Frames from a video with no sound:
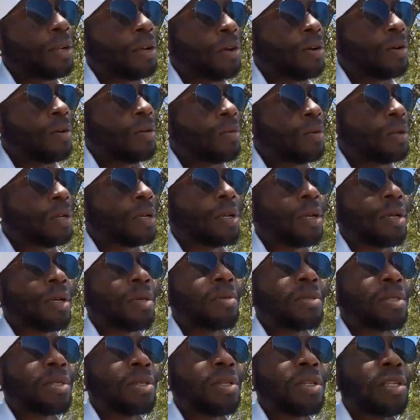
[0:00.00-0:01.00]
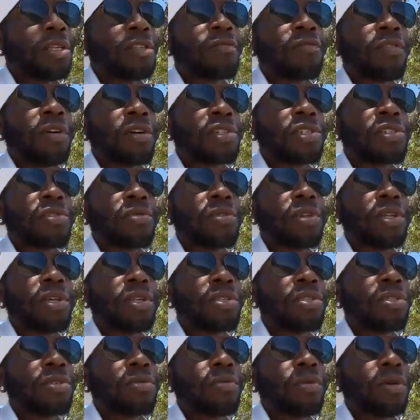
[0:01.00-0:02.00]
you know, when it comes to
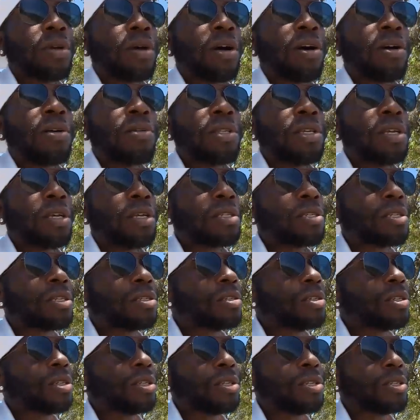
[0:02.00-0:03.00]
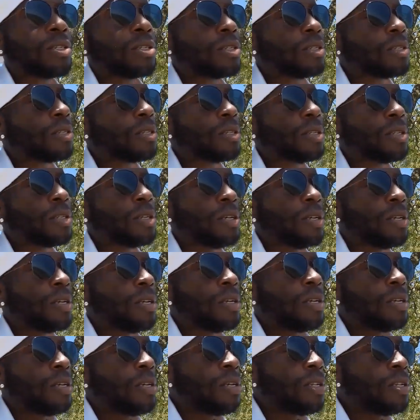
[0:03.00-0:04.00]
dysfunctionalness, we all need to just
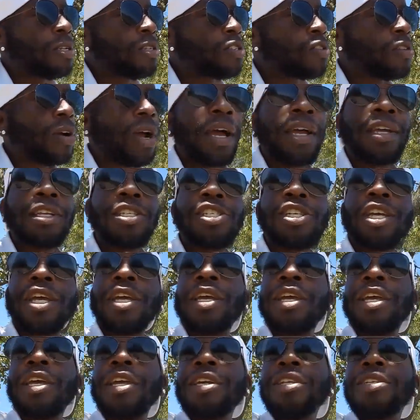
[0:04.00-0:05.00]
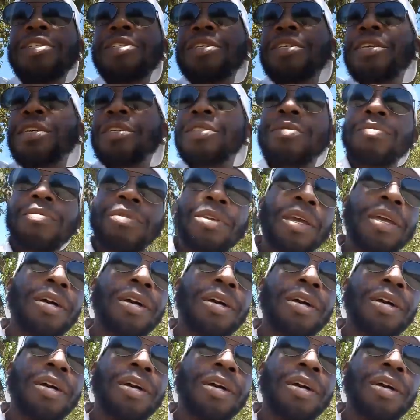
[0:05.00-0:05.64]
try and change, get some